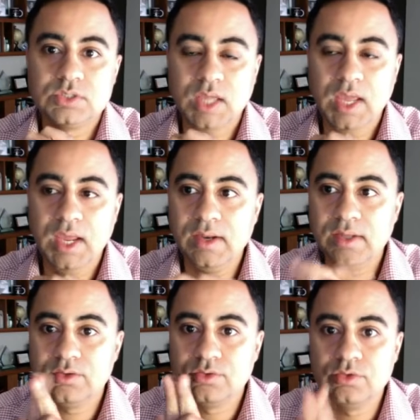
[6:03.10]
and
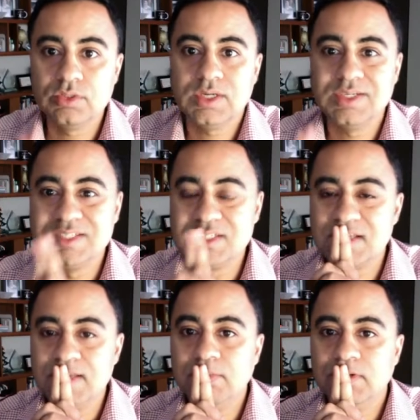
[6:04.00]
as soon as I
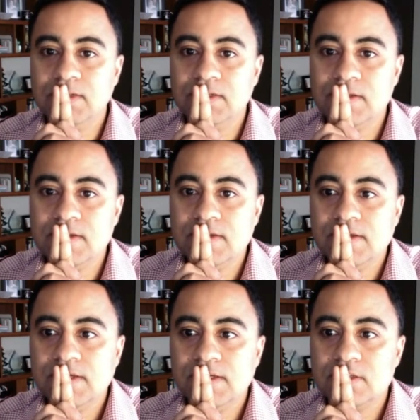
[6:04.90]
disable it,
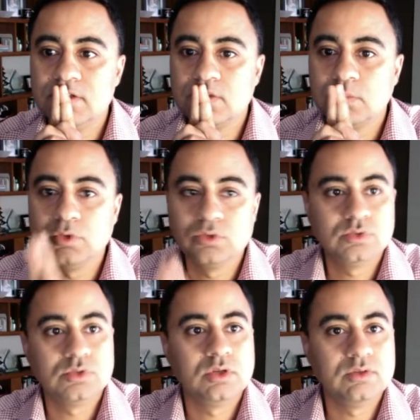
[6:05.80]
it's supposed to
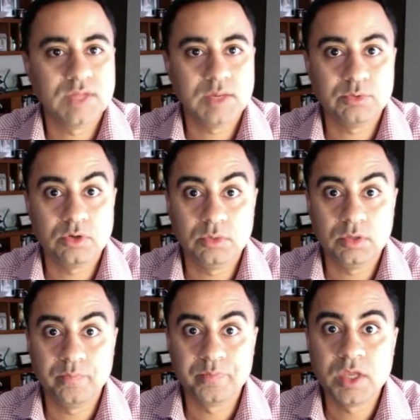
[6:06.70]
solve that
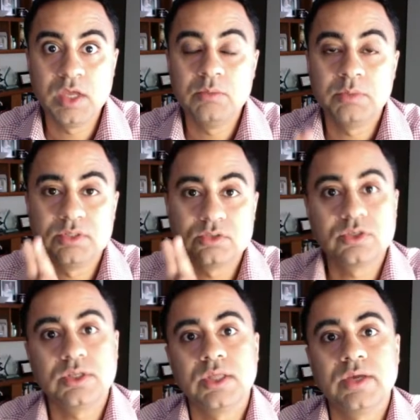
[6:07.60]
problem. But the
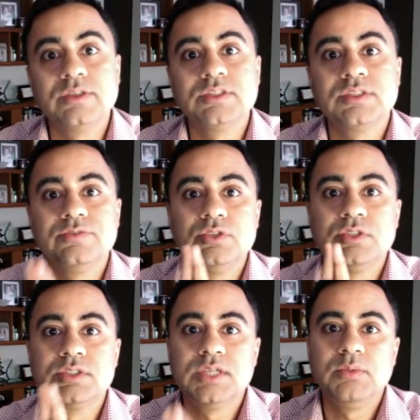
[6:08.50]
trick there is, if you
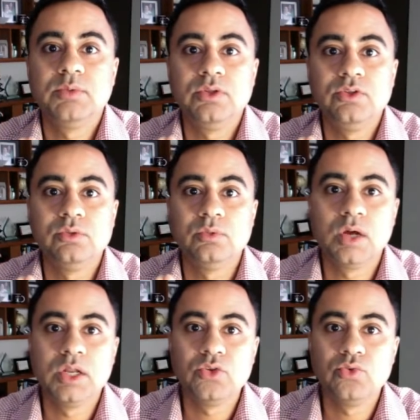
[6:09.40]
disable it, you
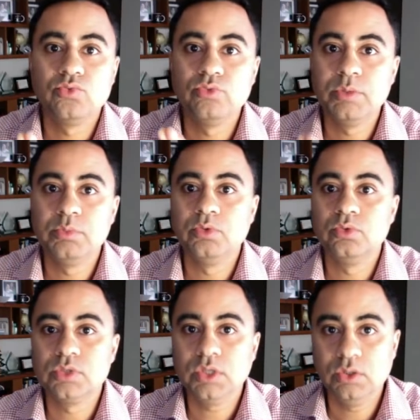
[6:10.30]
want to
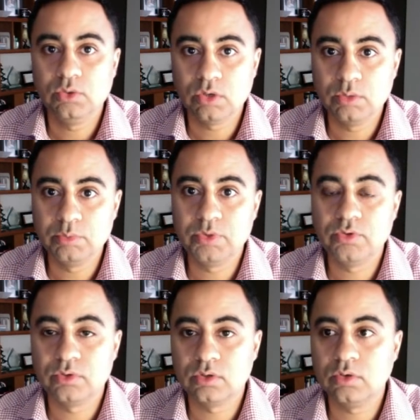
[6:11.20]
reboot your
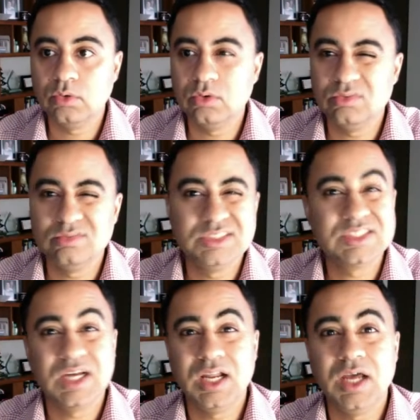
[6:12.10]
computer or
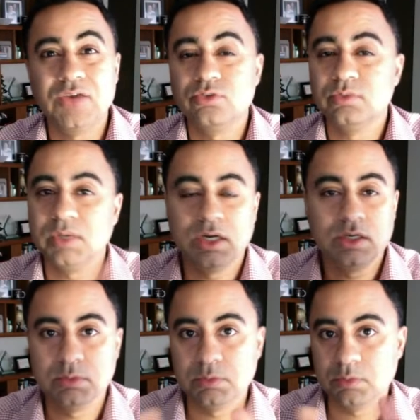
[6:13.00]
restart Lightroom. I can't
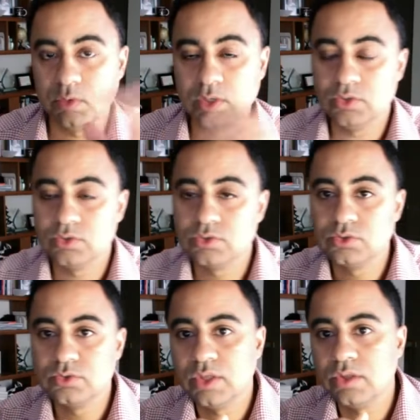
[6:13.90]
remember, one of those
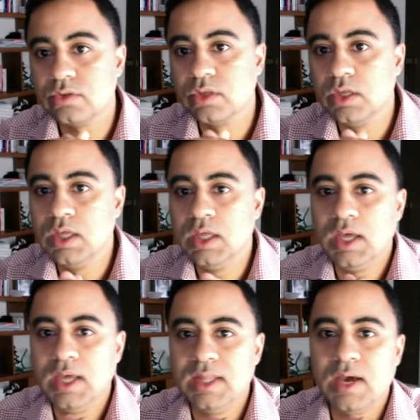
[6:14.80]
two things,
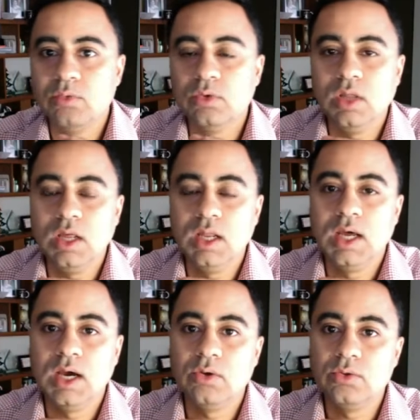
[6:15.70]
and that will
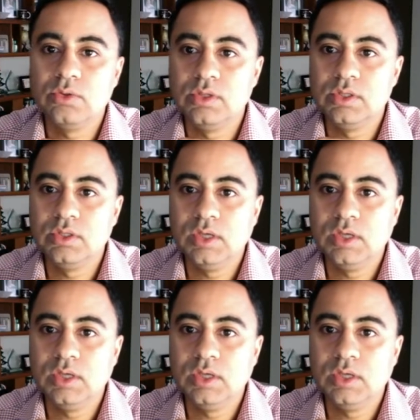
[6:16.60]
allow the